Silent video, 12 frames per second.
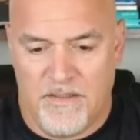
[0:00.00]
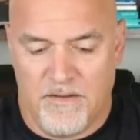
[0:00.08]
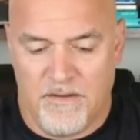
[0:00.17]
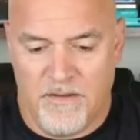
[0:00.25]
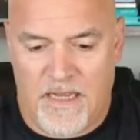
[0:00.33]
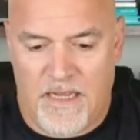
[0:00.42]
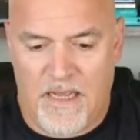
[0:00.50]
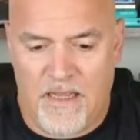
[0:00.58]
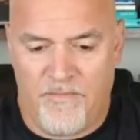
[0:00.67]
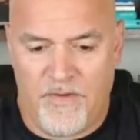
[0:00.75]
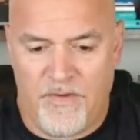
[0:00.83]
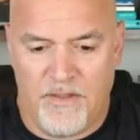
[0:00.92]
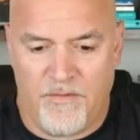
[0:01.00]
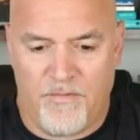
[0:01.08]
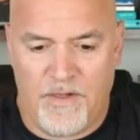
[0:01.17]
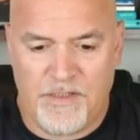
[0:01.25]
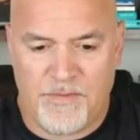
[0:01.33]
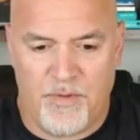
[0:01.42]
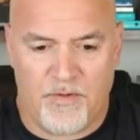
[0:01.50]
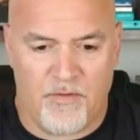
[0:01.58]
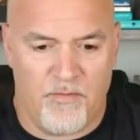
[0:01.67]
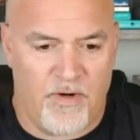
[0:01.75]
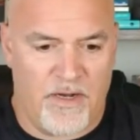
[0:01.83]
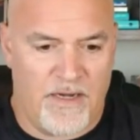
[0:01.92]
live in the Facebook
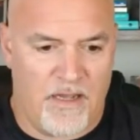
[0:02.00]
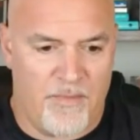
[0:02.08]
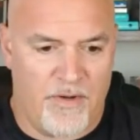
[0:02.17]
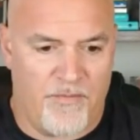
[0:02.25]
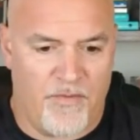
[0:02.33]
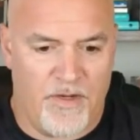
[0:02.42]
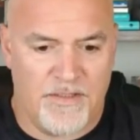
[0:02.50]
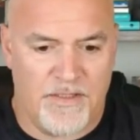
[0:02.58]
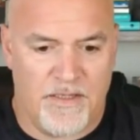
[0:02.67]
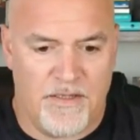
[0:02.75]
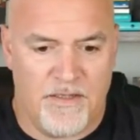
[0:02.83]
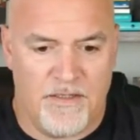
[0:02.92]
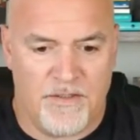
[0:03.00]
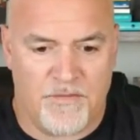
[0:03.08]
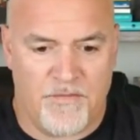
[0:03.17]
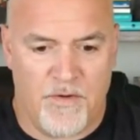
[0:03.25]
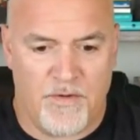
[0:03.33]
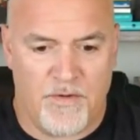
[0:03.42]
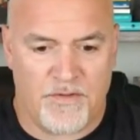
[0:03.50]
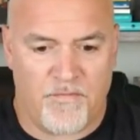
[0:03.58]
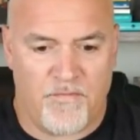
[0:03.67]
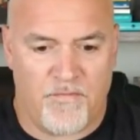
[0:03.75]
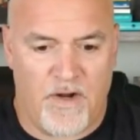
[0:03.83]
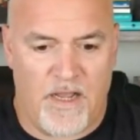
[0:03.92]
group right now, my friends. It is Focus
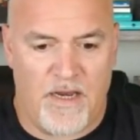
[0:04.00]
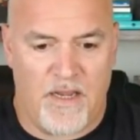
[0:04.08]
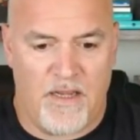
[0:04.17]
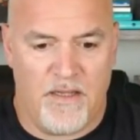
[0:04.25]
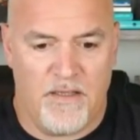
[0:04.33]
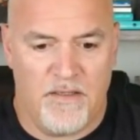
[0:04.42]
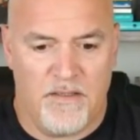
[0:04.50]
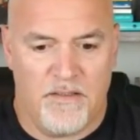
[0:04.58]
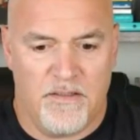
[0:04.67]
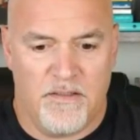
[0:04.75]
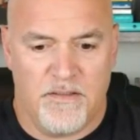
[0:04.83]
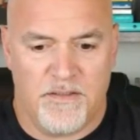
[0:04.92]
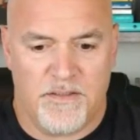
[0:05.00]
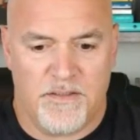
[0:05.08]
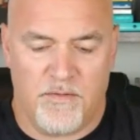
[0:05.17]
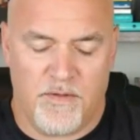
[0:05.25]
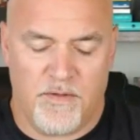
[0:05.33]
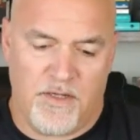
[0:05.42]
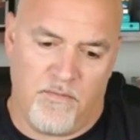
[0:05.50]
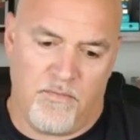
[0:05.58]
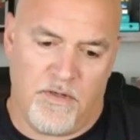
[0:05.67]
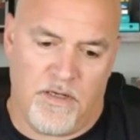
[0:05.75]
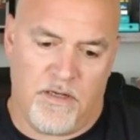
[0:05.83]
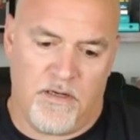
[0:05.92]
Friday. So here,
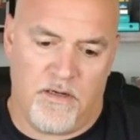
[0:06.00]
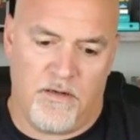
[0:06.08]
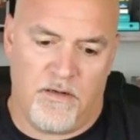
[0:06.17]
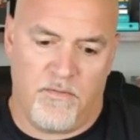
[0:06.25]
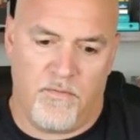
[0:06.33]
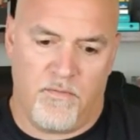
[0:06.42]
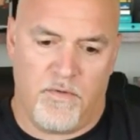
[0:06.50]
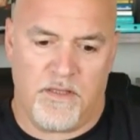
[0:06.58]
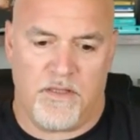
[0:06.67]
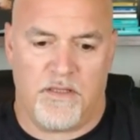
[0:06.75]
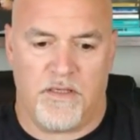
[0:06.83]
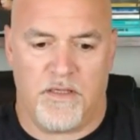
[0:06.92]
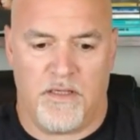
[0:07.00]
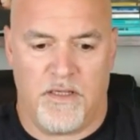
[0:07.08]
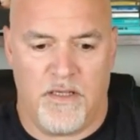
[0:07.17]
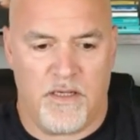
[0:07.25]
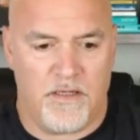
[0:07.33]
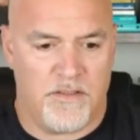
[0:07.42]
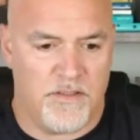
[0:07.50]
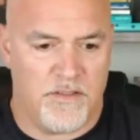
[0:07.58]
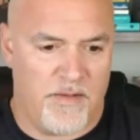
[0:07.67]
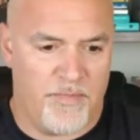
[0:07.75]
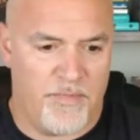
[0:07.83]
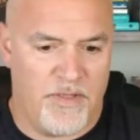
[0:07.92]
what the heck just
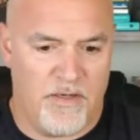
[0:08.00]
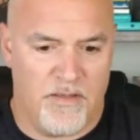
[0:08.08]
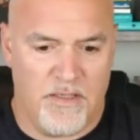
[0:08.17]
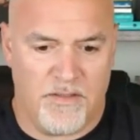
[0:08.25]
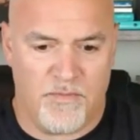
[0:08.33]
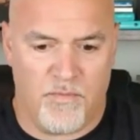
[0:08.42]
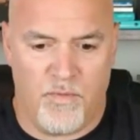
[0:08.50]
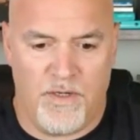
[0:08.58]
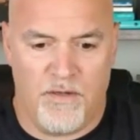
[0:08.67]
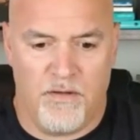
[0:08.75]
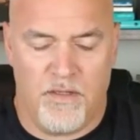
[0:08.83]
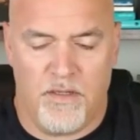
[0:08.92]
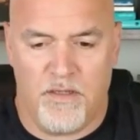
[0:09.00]
happened there? That's weird.